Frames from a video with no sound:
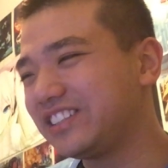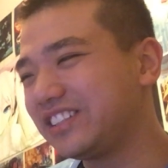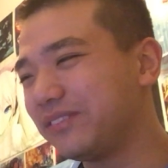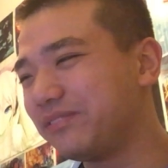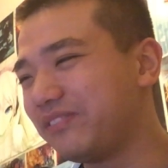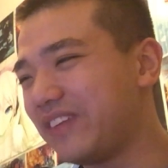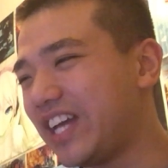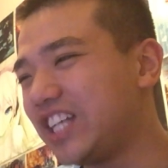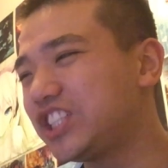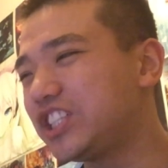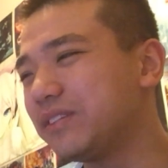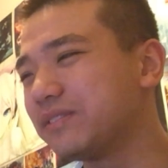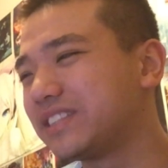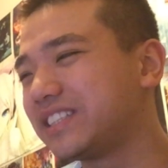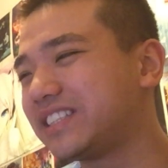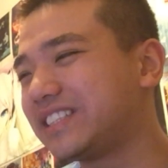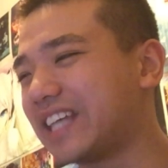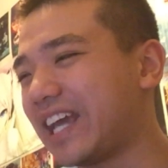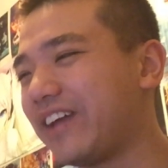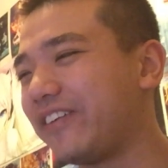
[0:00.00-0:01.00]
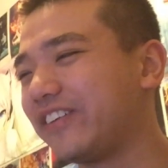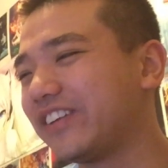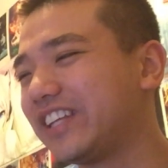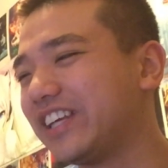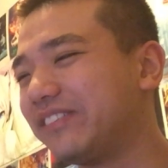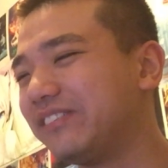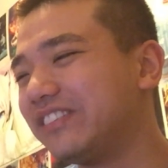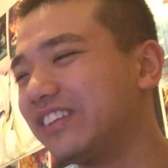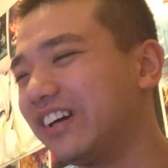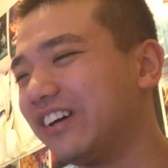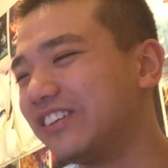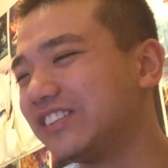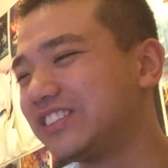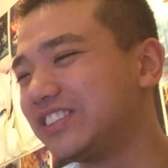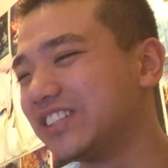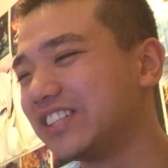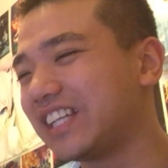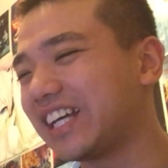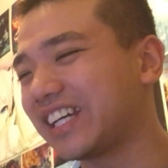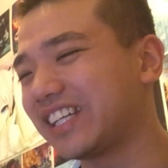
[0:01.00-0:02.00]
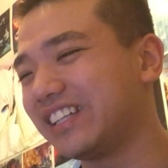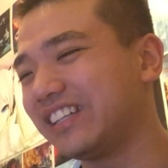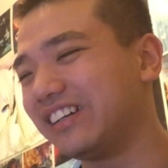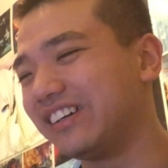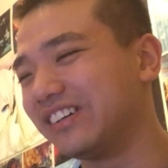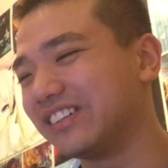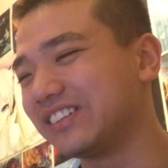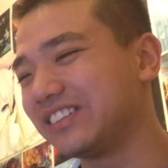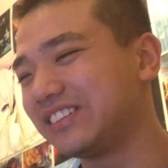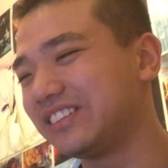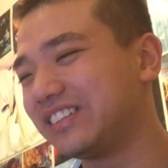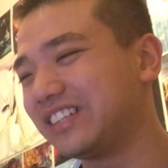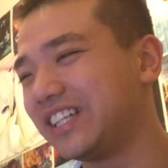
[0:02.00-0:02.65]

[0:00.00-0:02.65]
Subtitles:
the mage should stay with him though, to like, you know,